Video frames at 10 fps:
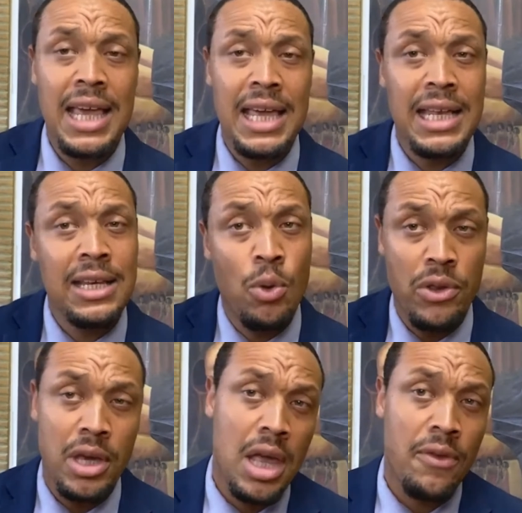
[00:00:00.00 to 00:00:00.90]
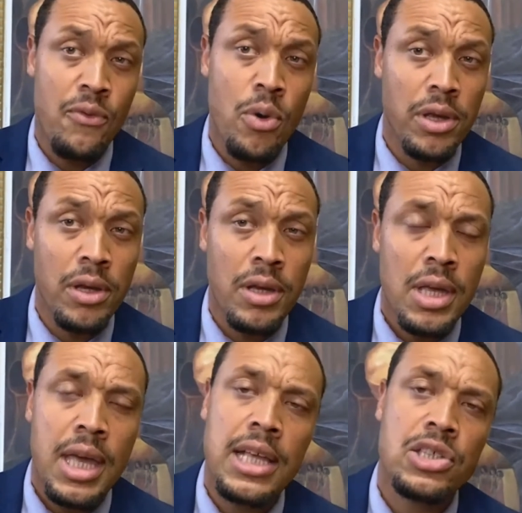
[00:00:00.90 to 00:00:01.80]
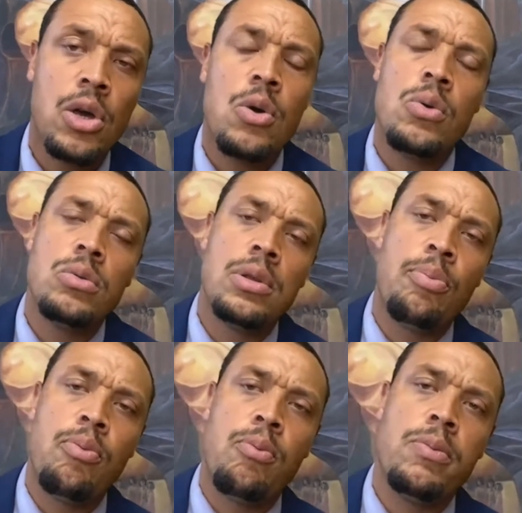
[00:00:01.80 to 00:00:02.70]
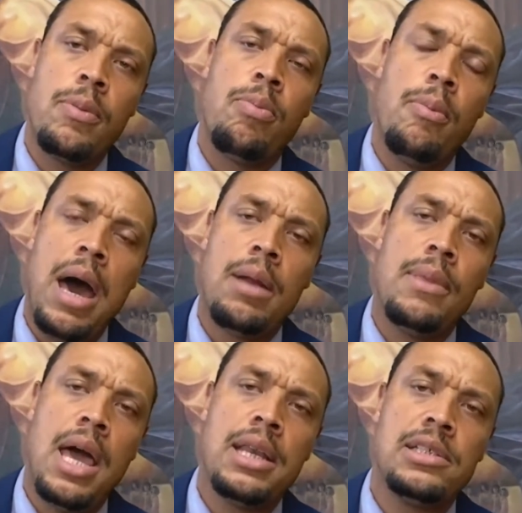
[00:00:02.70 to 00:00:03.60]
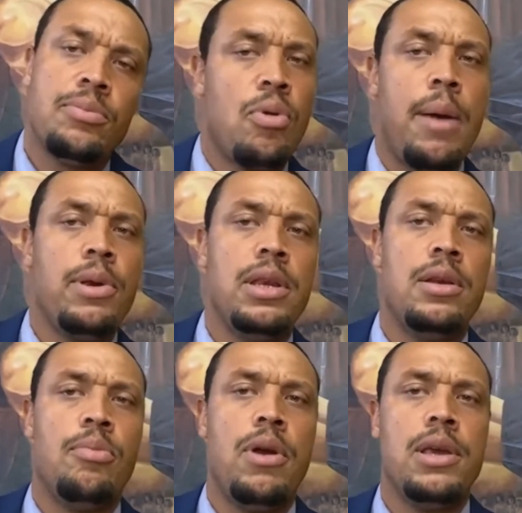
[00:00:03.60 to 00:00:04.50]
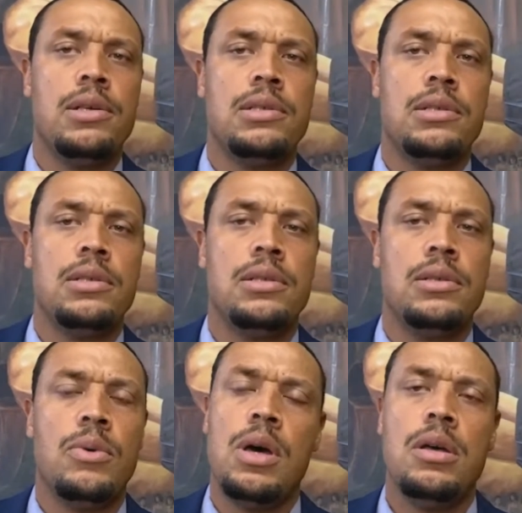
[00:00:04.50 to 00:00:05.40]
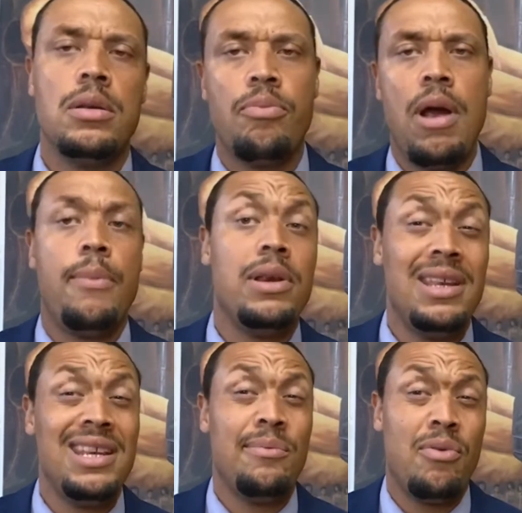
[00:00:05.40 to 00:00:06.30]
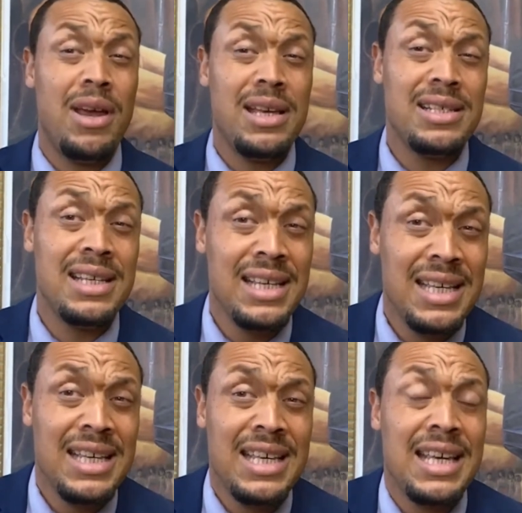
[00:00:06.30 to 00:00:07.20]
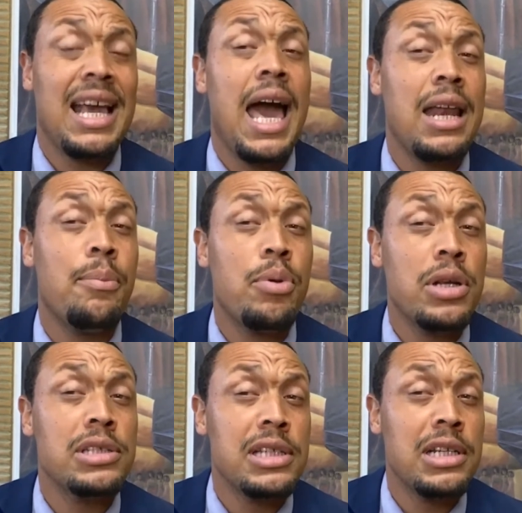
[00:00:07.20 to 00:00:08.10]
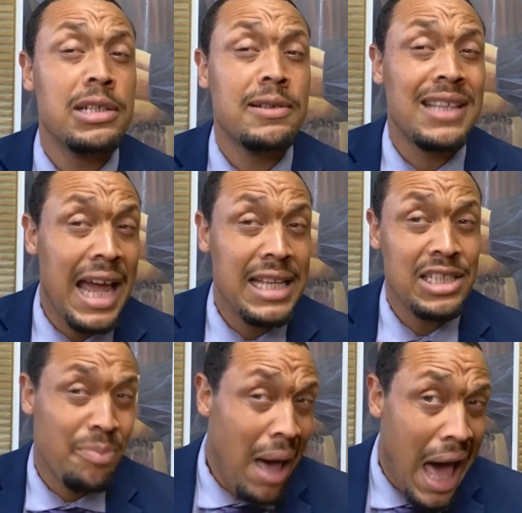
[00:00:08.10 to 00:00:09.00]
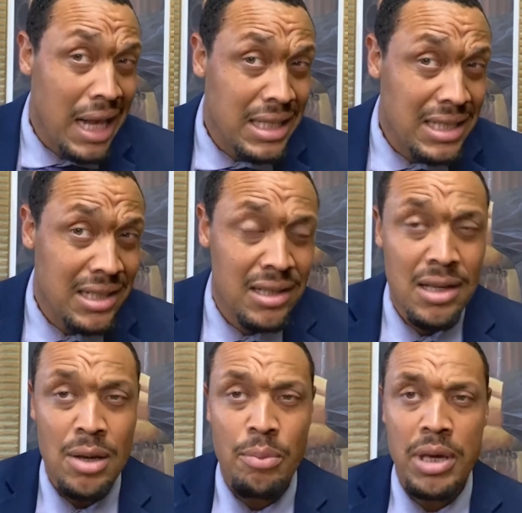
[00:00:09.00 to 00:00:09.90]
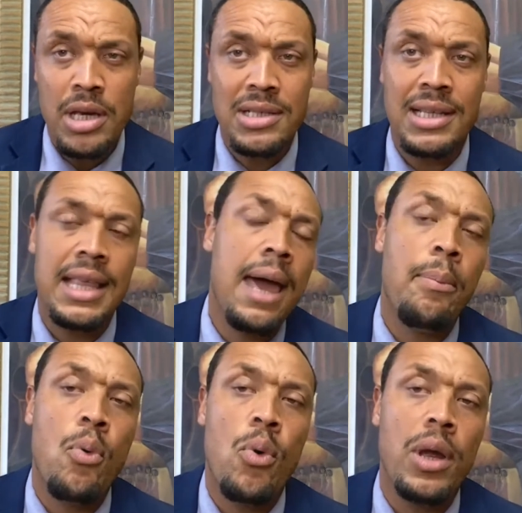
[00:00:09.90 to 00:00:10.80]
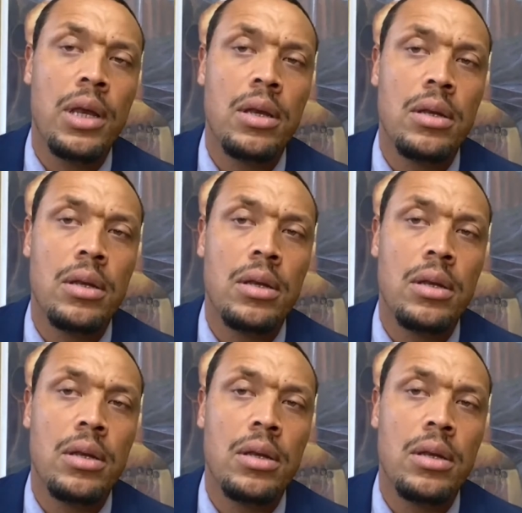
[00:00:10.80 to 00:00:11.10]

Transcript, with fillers: in Northern California. And so the, the bottom line is the property didn't appraise. Well, the property didn't appraise kind of put us in a tight spot because at that point